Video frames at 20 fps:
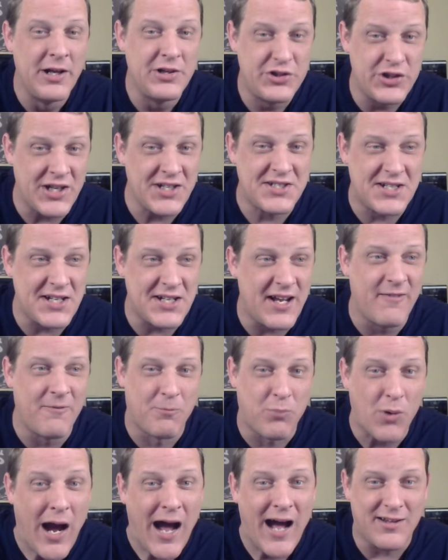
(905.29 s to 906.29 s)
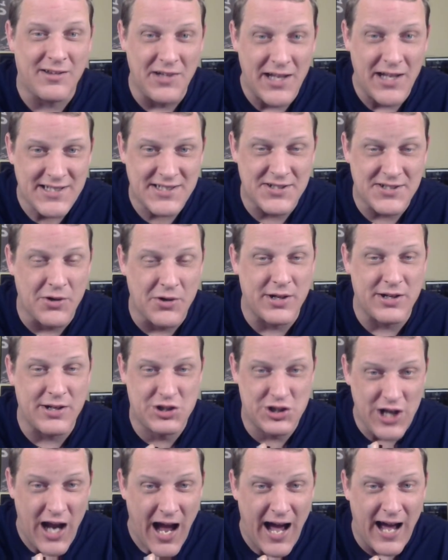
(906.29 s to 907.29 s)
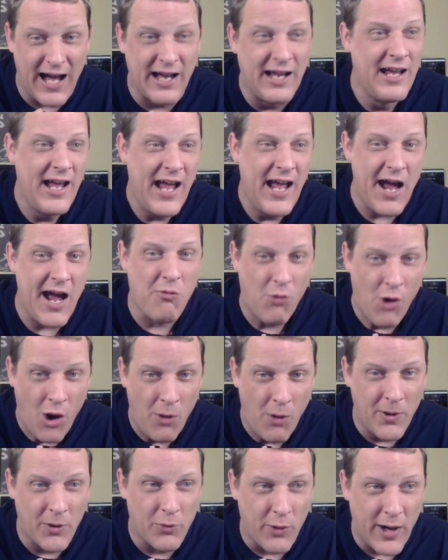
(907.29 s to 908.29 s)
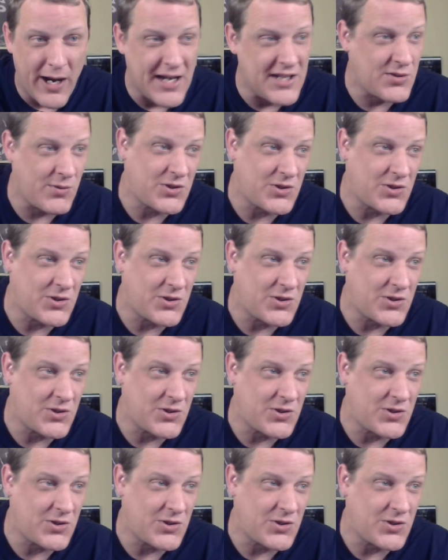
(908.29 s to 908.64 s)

just to give Brock Lesnar a shot at Roman Reigns,